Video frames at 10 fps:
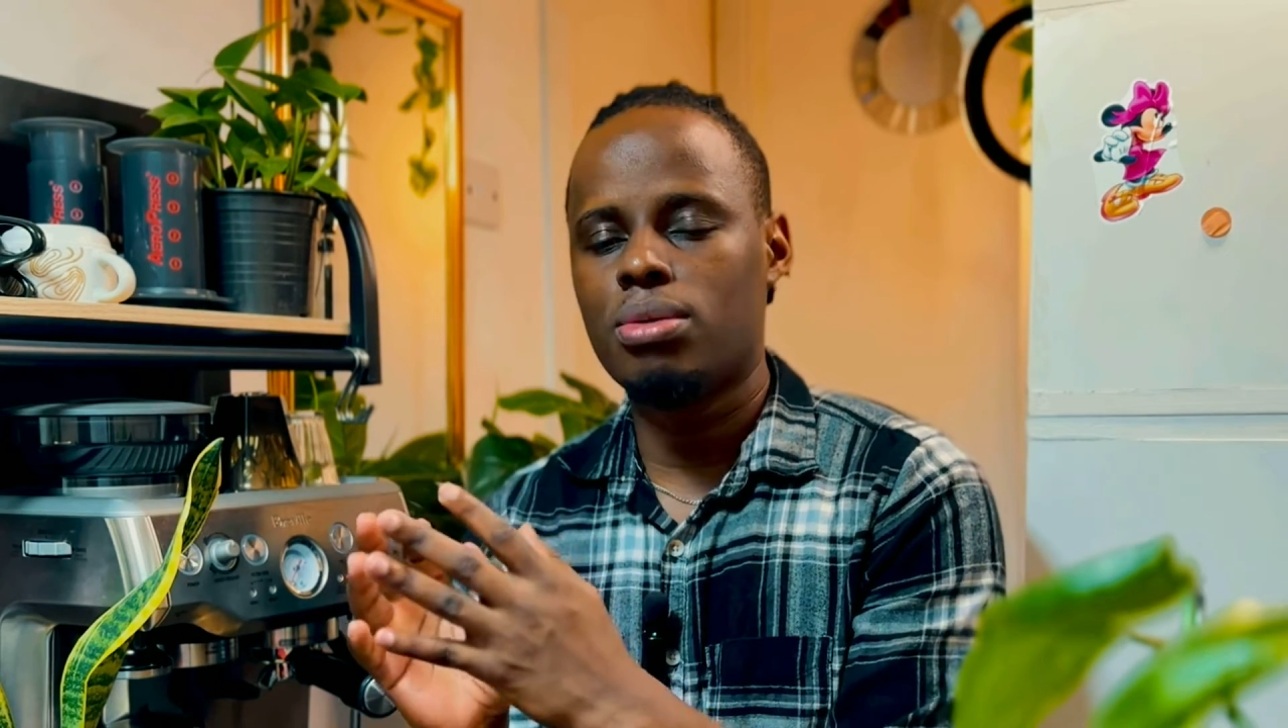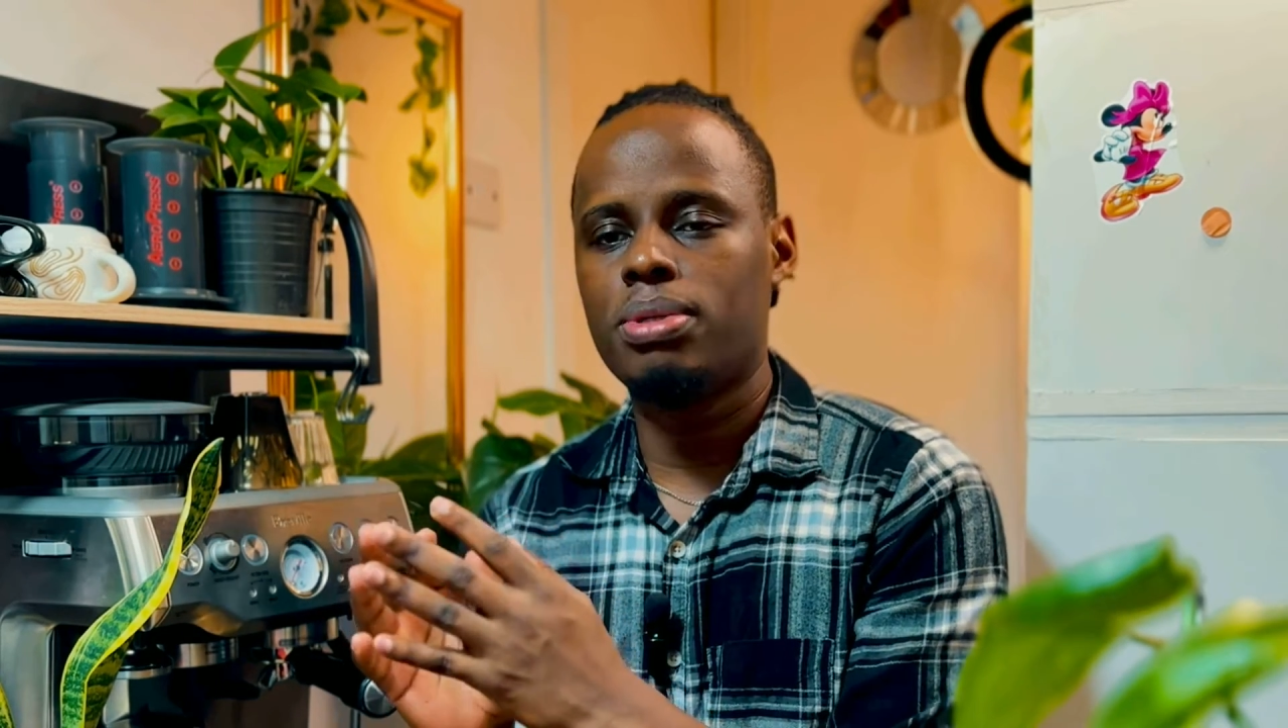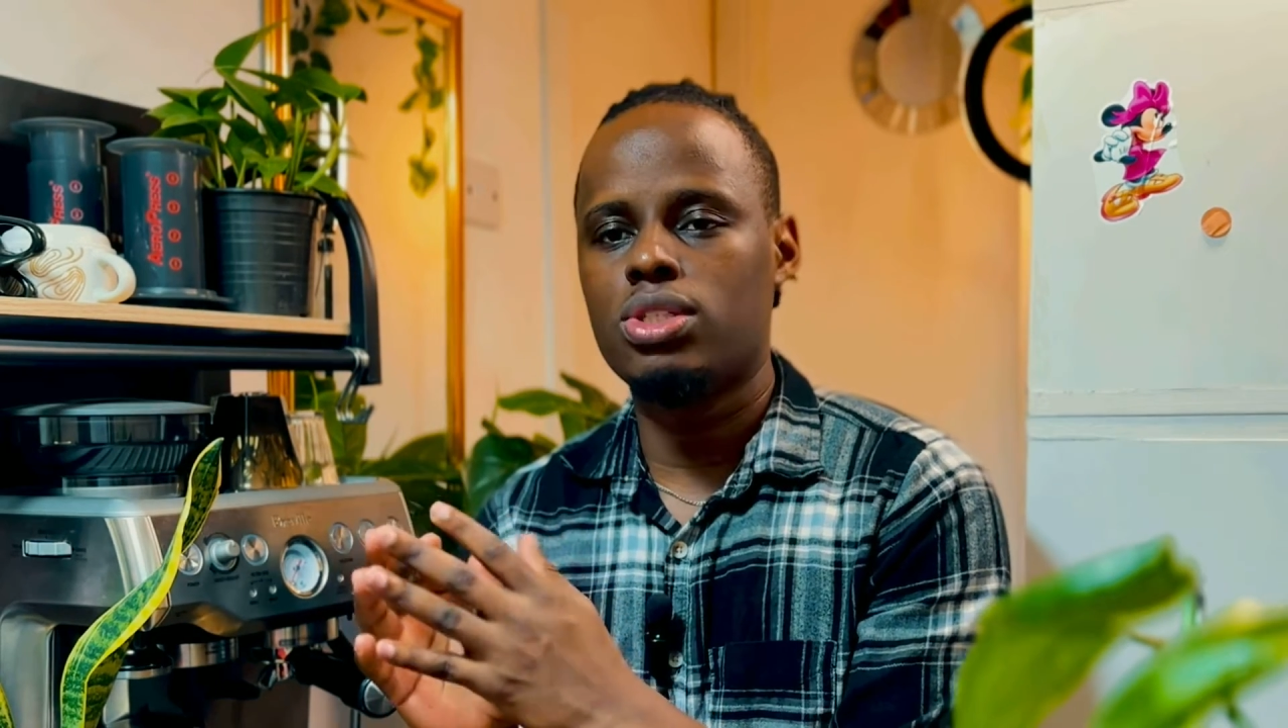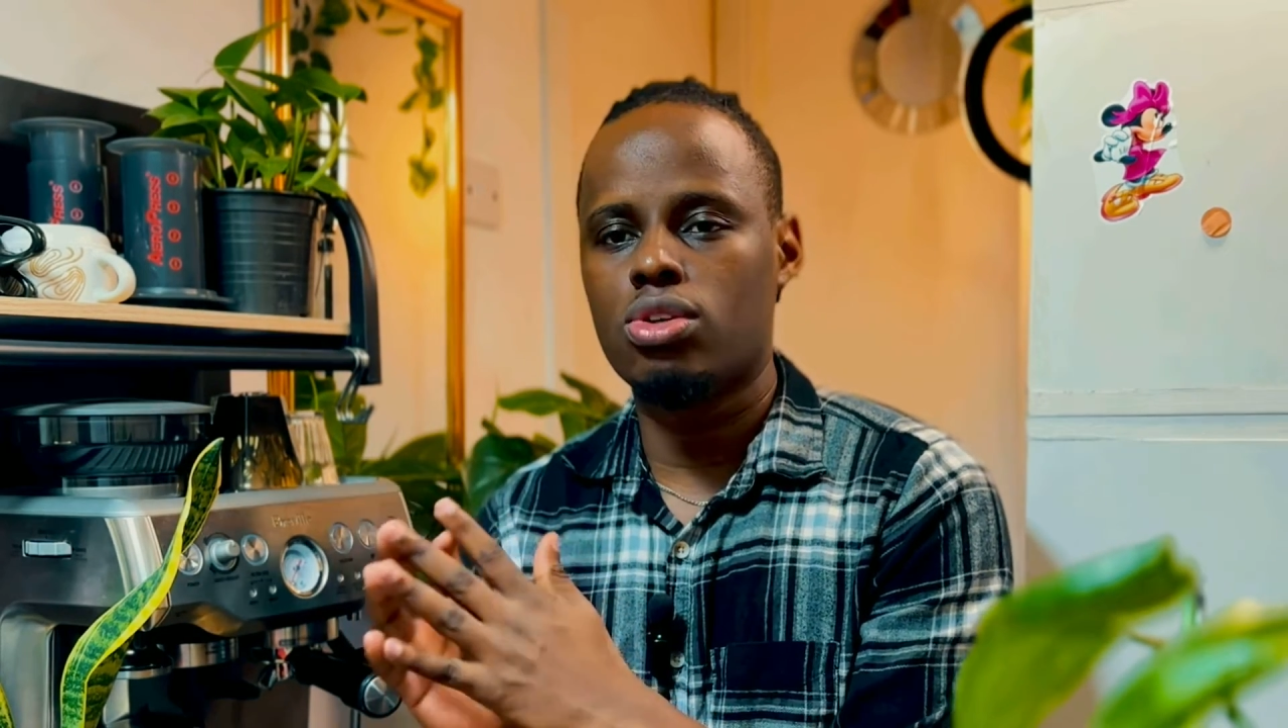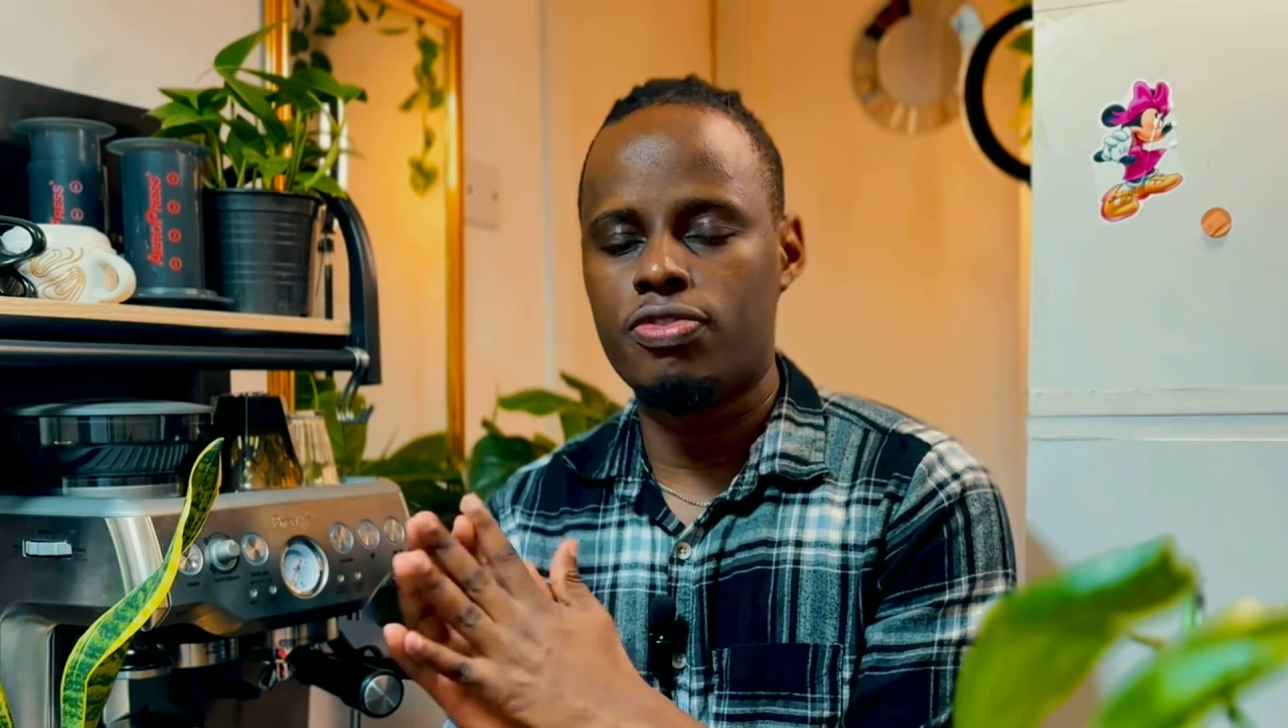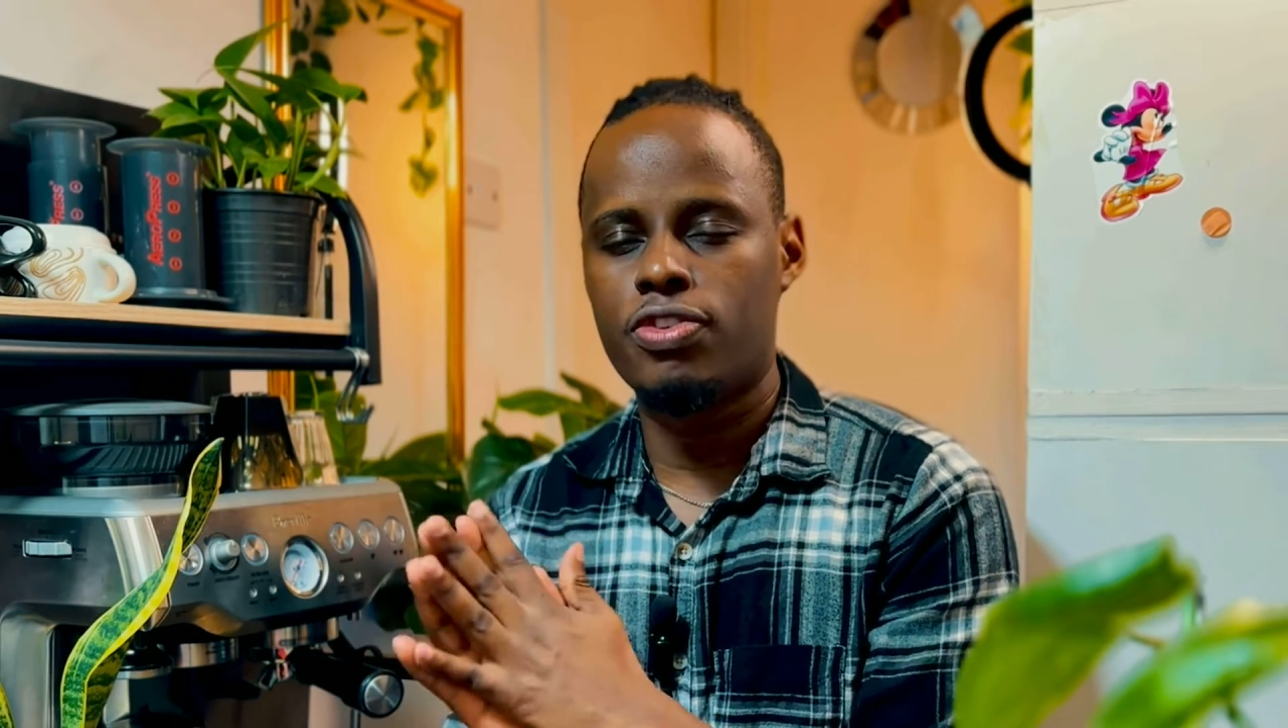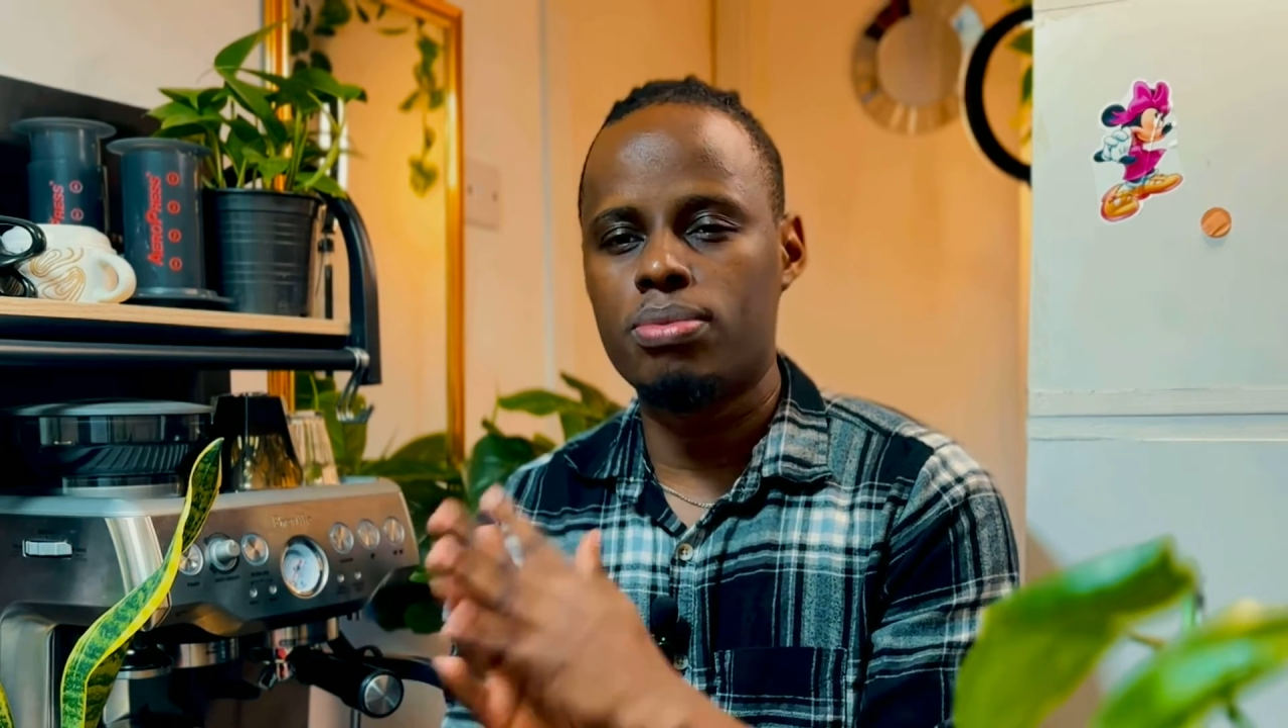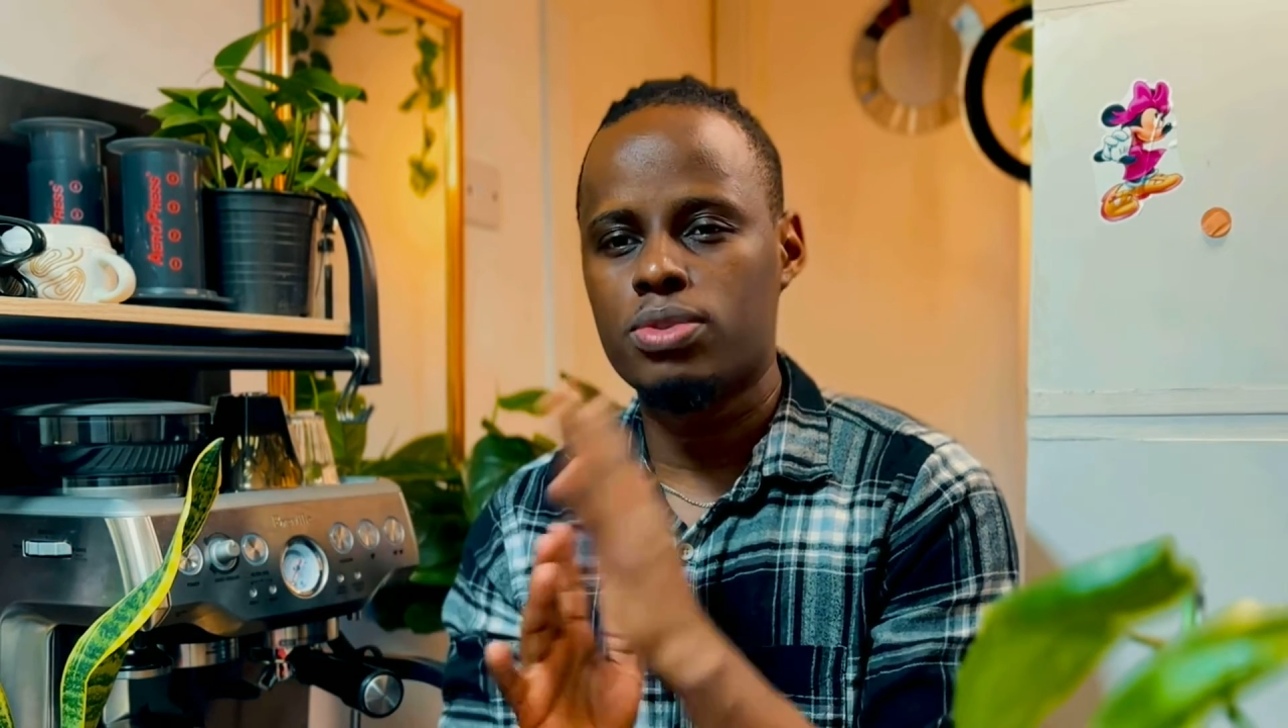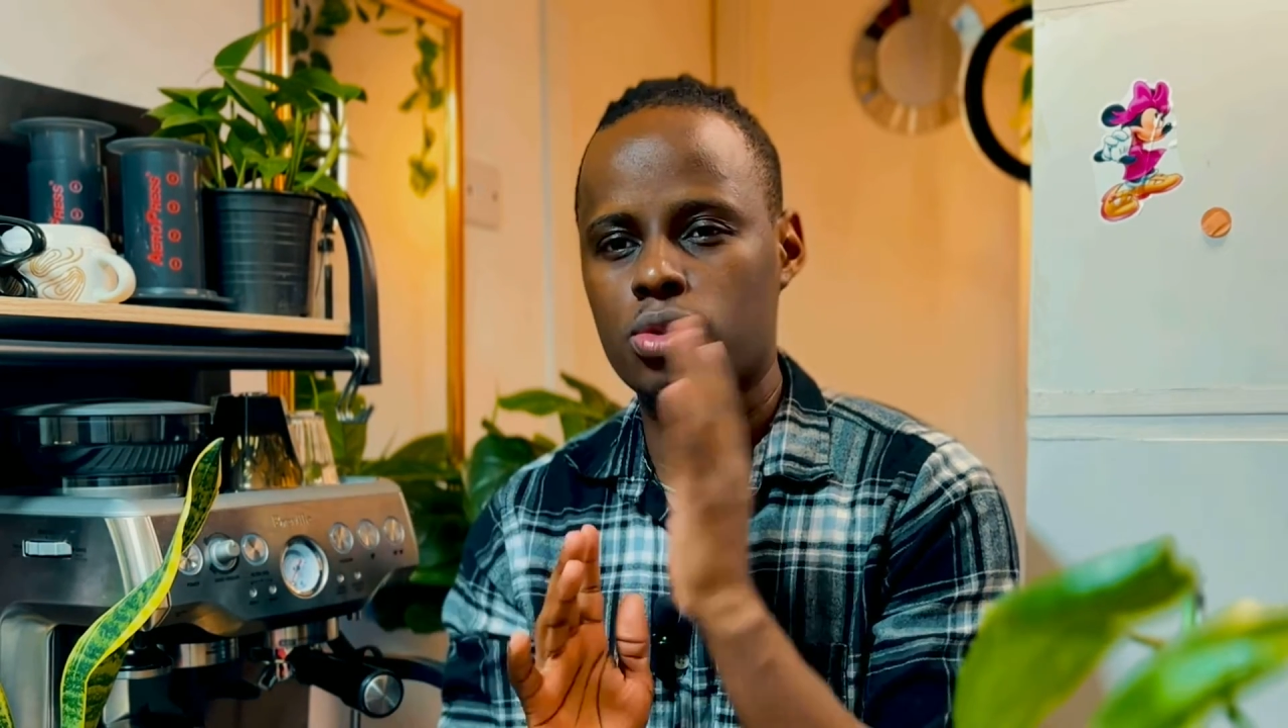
bit of foam